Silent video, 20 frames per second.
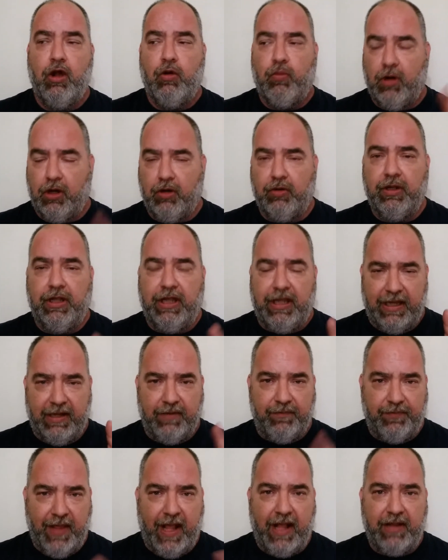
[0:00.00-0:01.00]
Well,
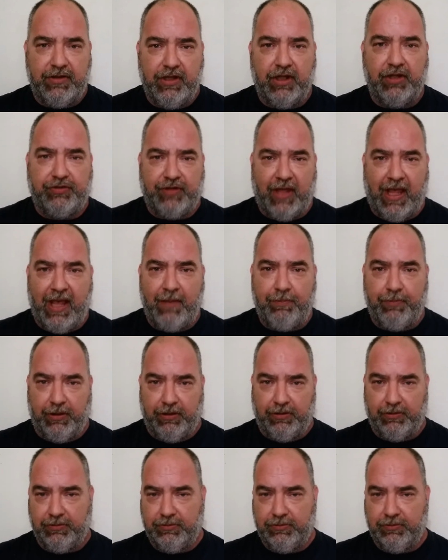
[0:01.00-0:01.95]
if that does happen,